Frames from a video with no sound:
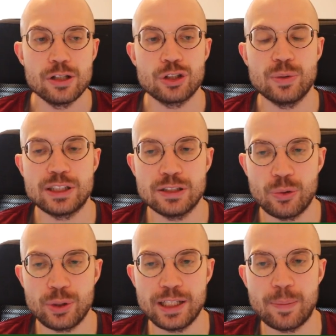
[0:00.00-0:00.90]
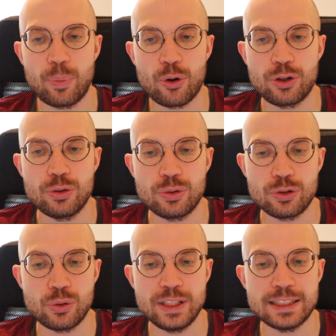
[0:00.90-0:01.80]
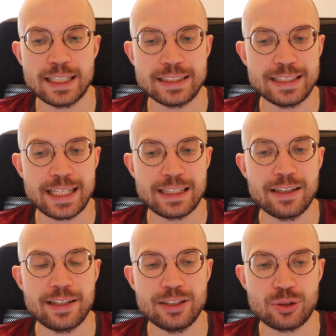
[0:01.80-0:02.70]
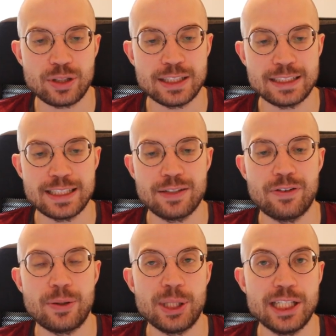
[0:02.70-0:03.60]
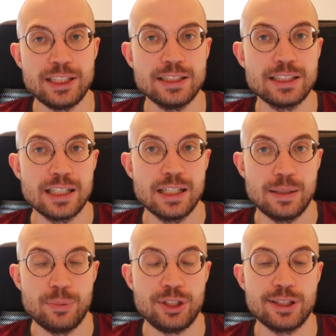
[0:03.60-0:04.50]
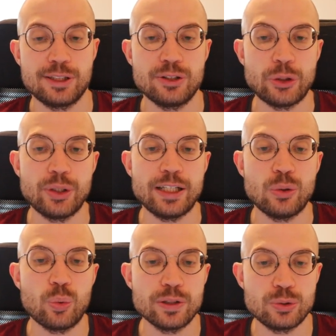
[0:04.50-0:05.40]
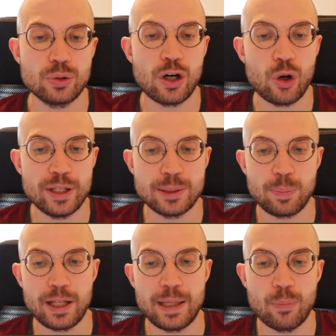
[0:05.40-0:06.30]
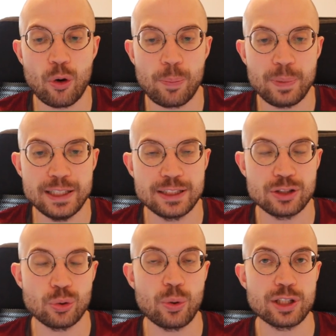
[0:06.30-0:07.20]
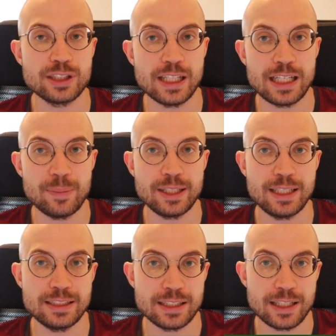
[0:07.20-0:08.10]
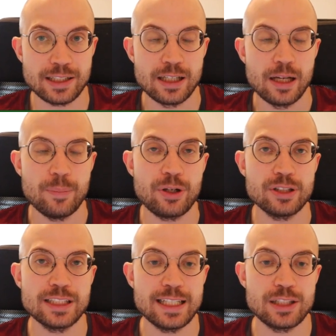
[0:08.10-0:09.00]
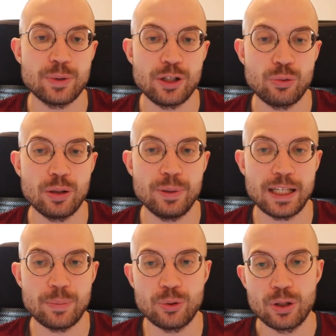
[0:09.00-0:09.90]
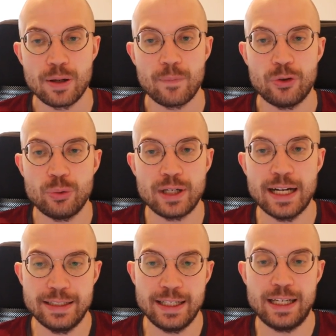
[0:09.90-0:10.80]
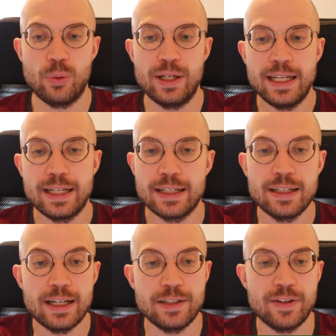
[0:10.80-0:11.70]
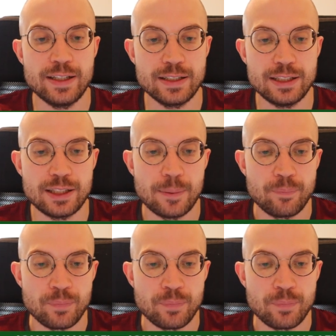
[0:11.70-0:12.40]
So it's not really important to know these exact lines or these exact variations, but just know that you want to always play more pieces towards the enemy king side, because that is where you will be able to get a winning advantage.